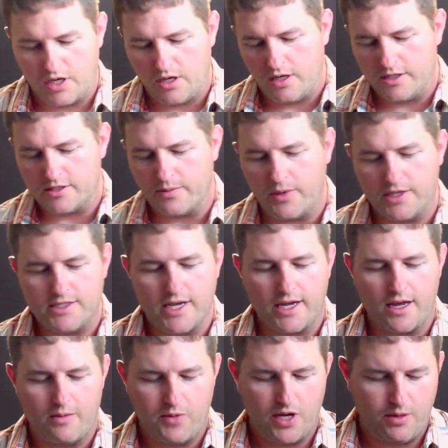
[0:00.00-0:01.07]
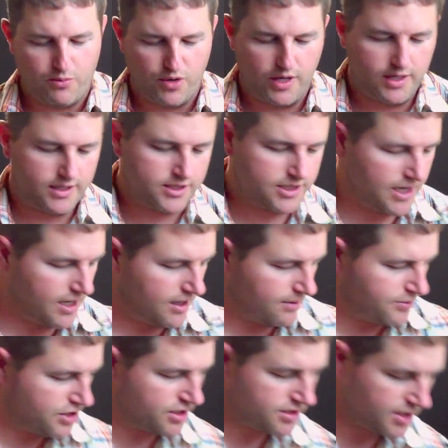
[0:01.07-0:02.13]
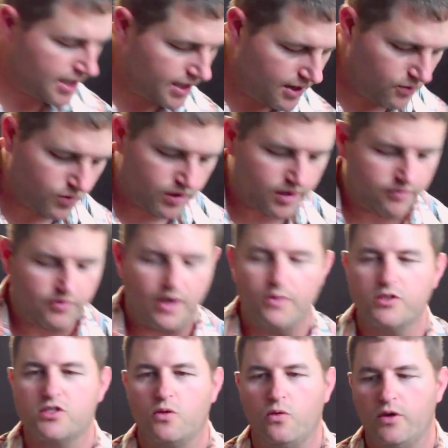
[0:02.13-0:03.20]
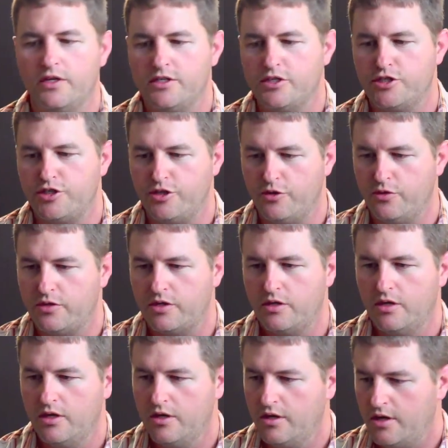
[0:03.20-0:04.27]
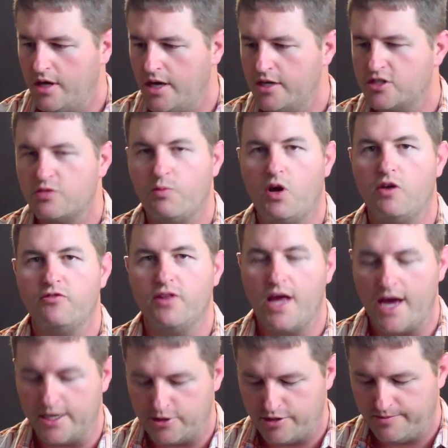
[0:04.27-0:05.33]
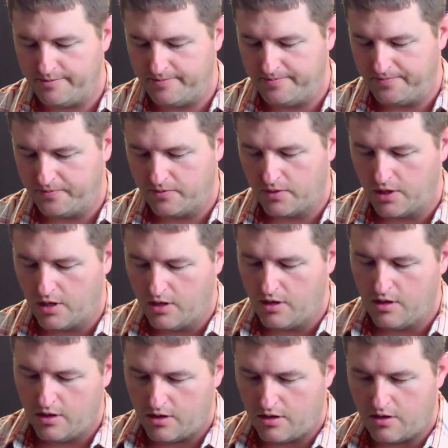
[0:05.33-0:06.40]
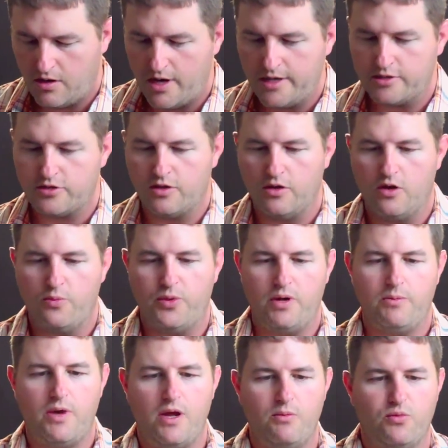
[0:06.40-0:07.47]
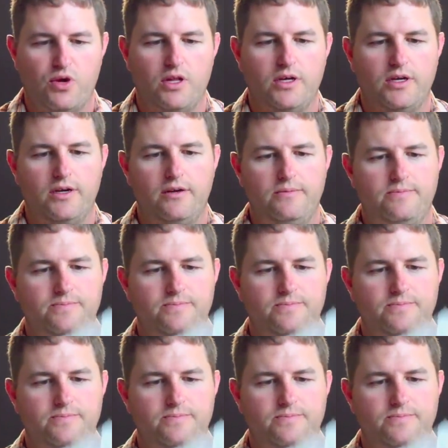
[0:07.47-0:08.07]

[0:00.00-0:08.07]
is I'm going to take out my umbrella and set it up just like I would if I was going to shoot a small flash. Alright, so I'll open up my umbrella here.